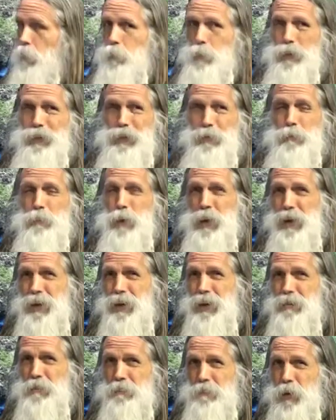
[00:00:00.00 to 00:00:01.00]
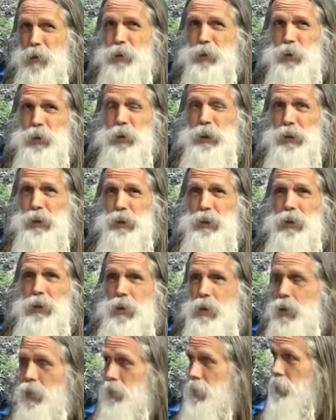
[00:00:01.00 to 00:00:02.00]
By, by function,
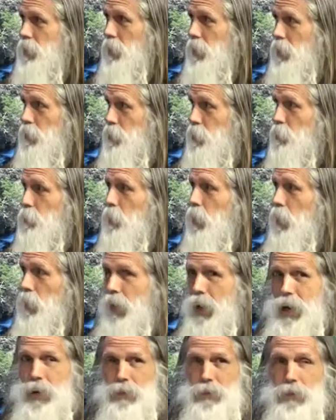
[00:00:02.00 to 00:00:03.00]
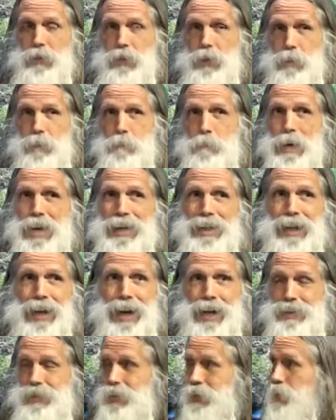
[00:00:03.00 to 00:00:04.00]
our cells are acid. They make
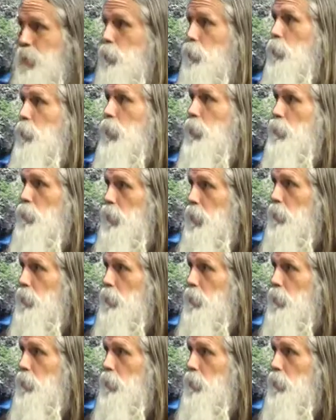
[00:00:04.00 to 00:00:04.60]
acid when